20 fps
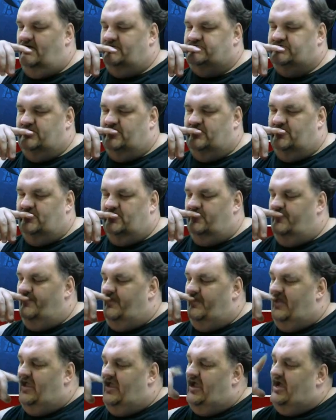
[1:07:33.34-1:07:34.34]
So
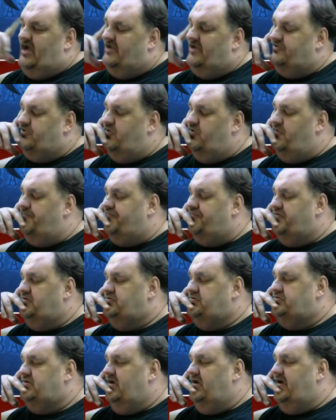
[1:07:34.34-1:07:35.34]
I do
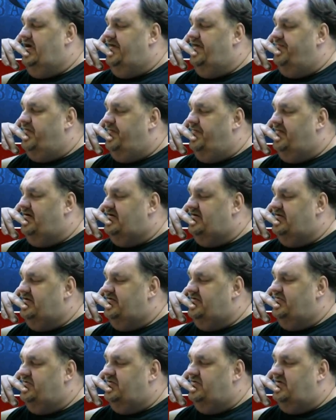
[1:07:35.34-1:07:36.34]
appreciate
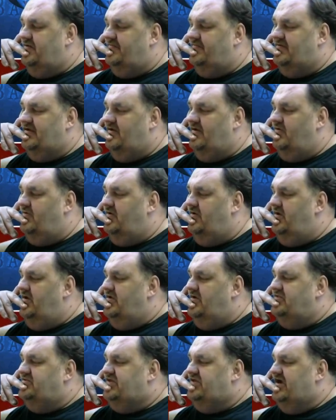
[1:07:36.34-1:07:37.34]
everybody coming out.
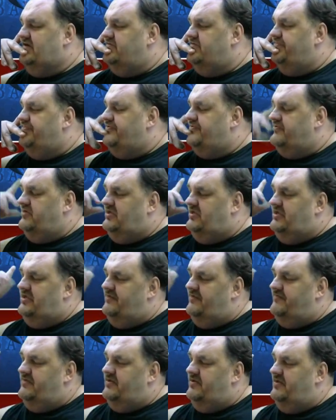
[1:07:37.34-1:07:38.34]
Data 3,
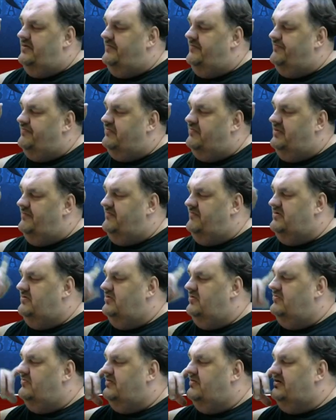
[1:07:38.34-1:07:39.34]
hit me up, let me
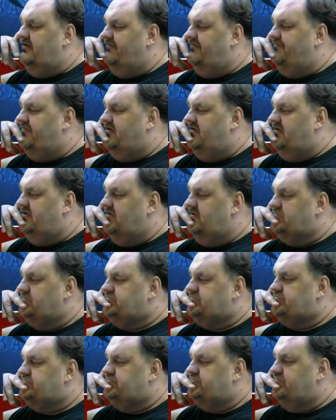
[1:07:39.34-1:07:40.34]
know anything
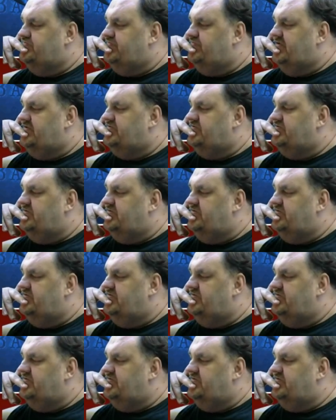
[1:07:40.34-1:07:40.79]
else that